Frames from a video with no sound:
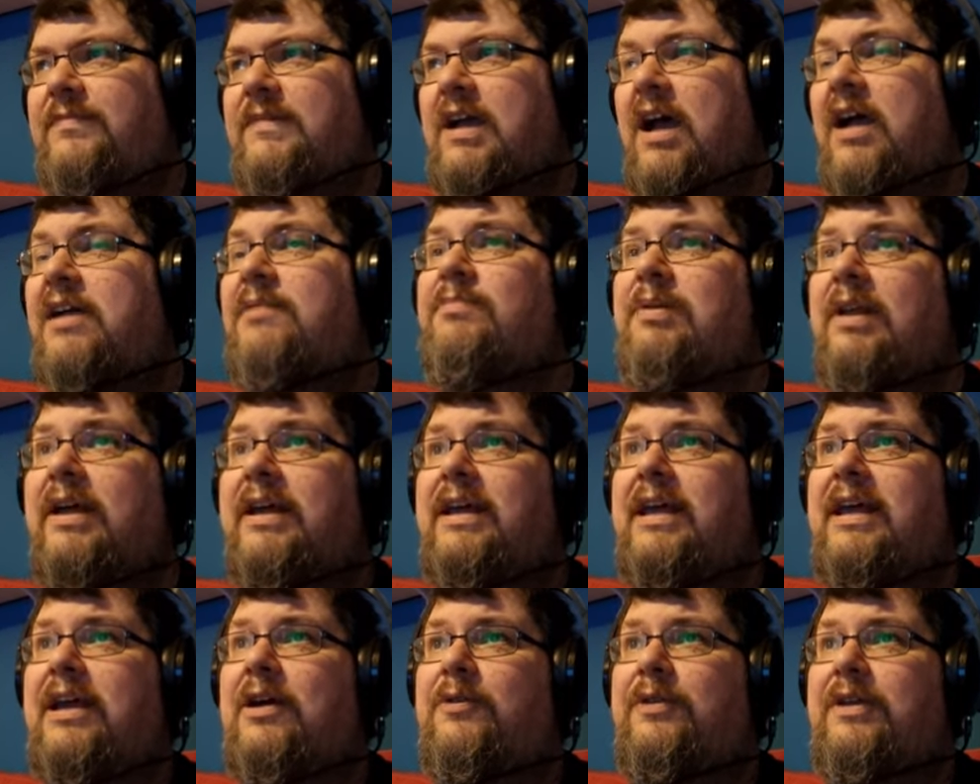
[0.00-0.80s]
I'm
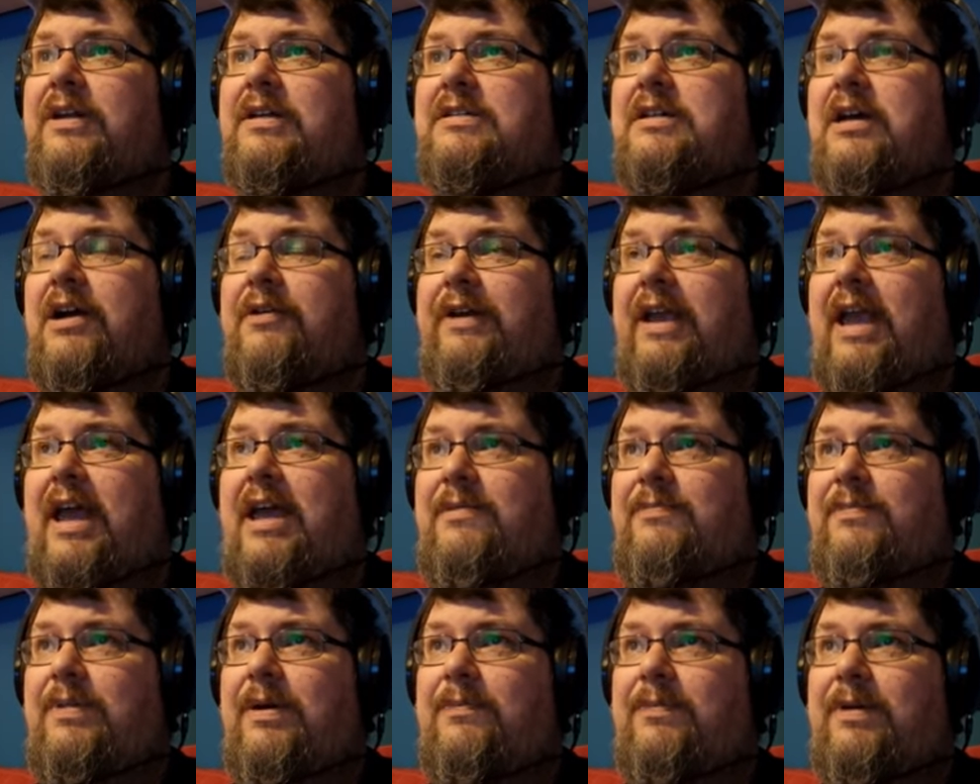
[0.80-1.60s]
playing it on the Atari
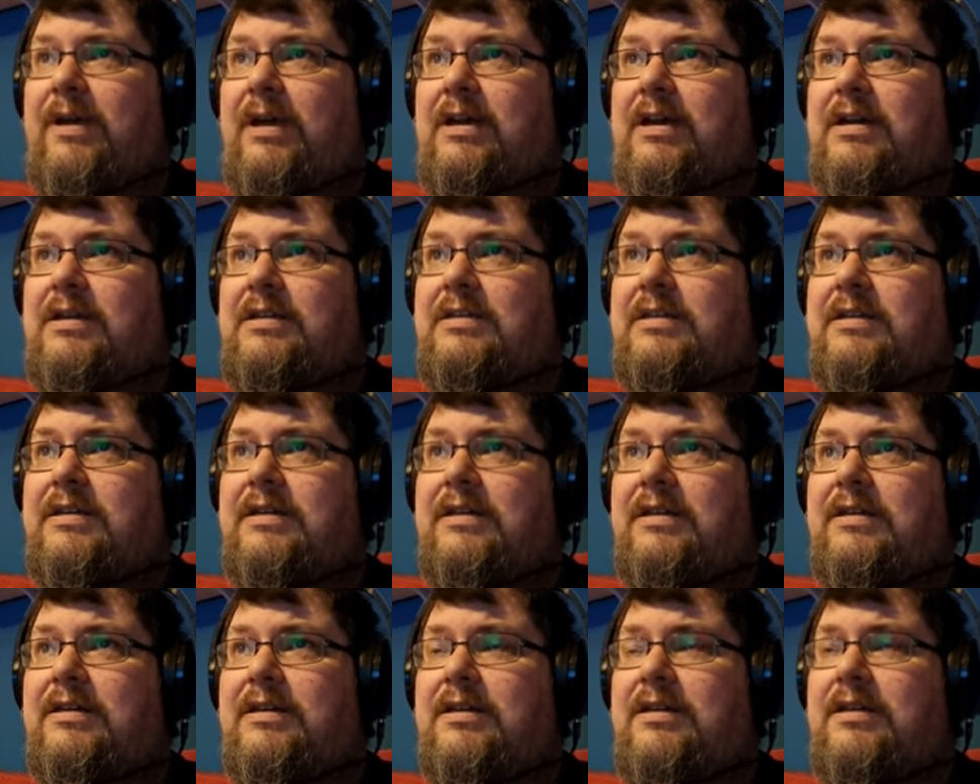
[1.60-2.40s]
8-bit because
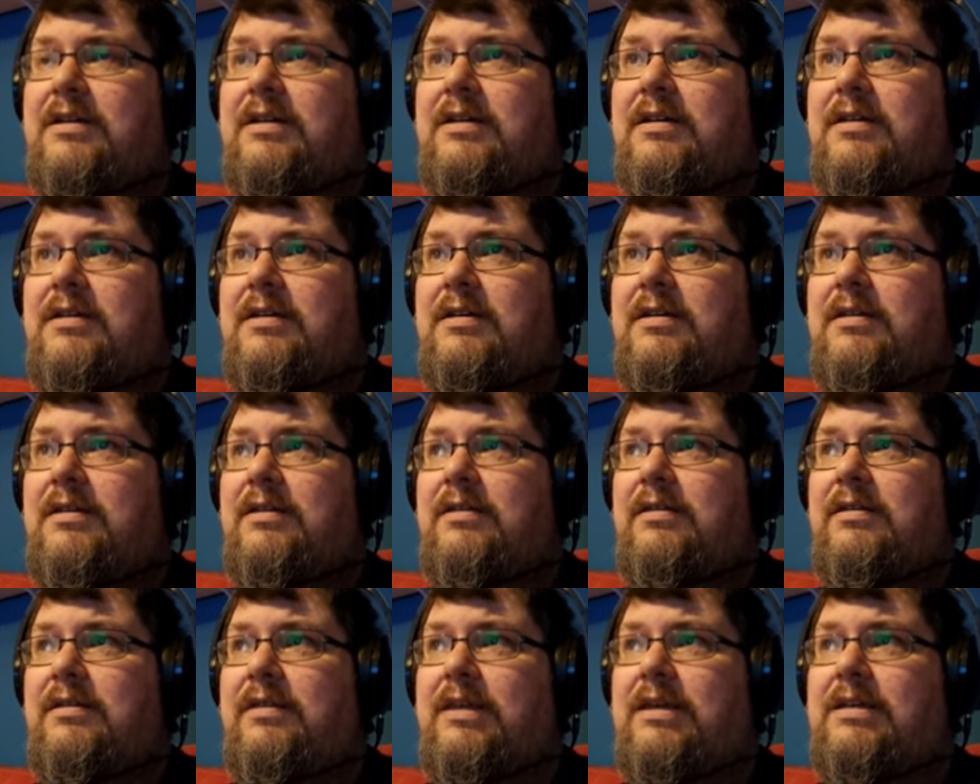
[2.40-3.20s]

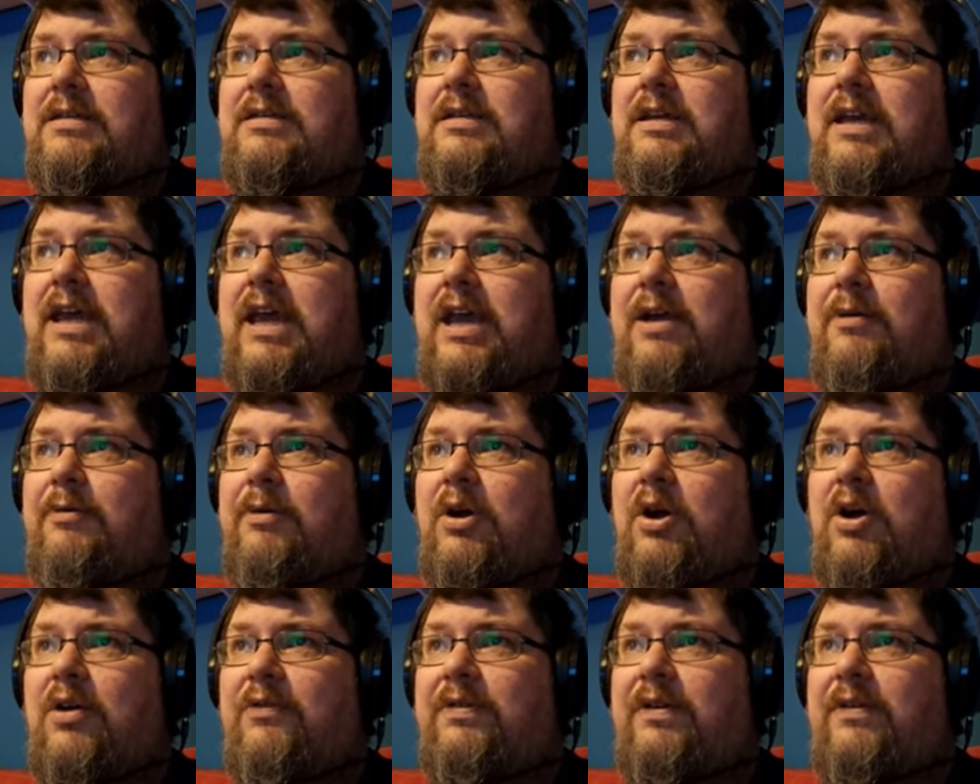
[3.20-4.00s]
this
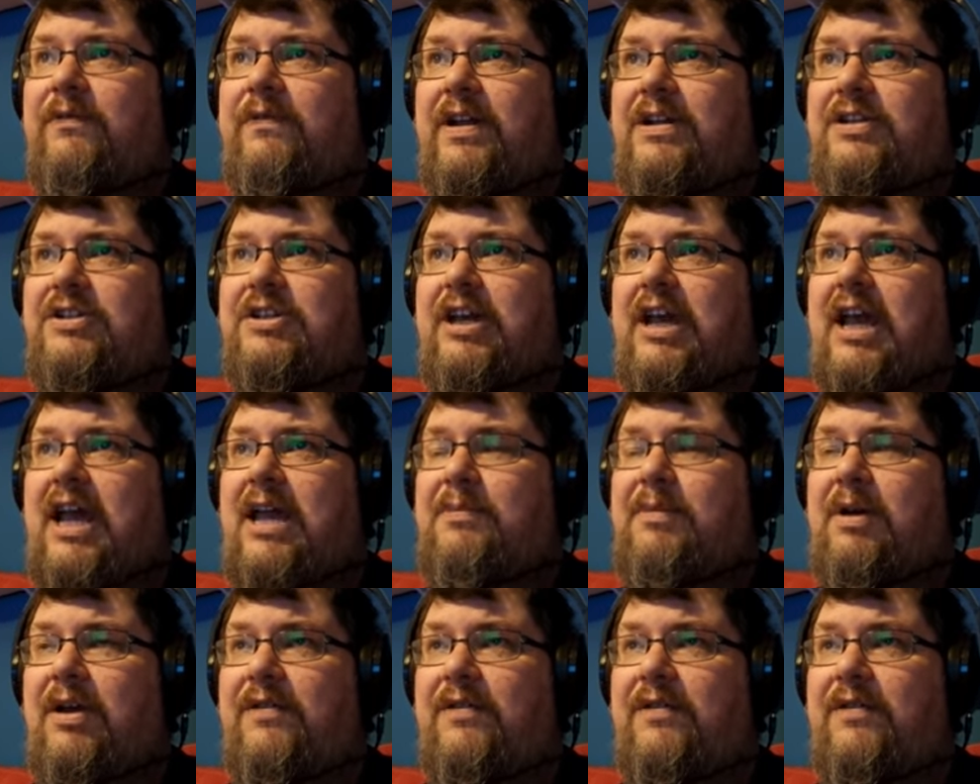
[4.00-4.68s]
era of adventure game